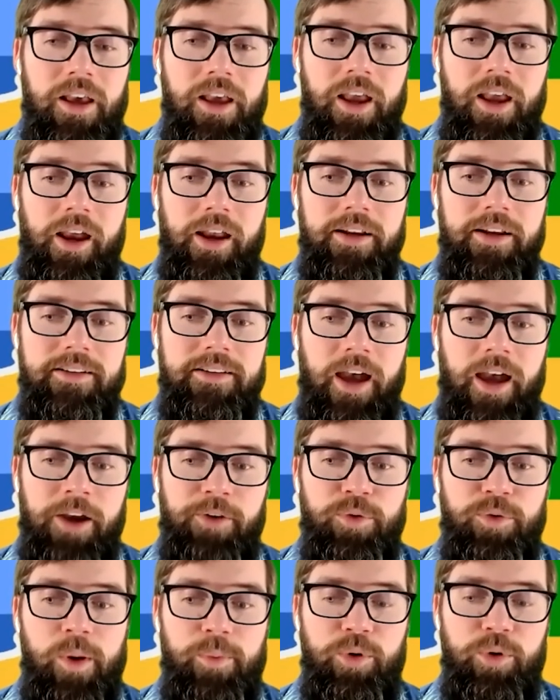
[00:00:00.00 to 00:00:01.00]
and I
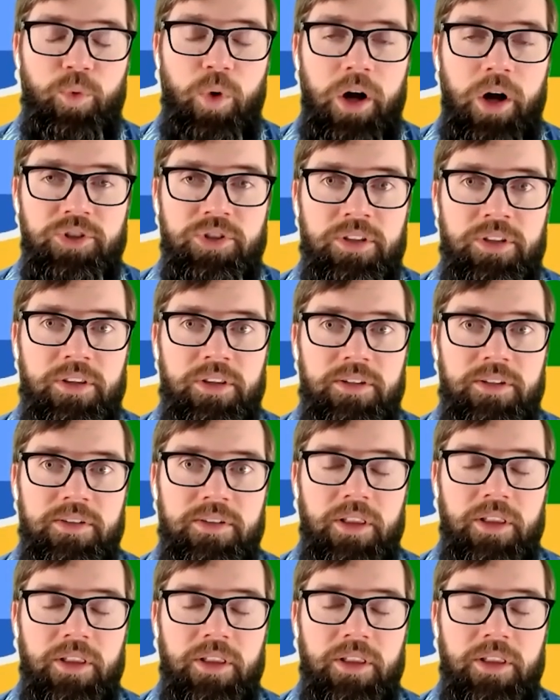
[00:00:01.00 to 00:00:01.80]
remember watching this a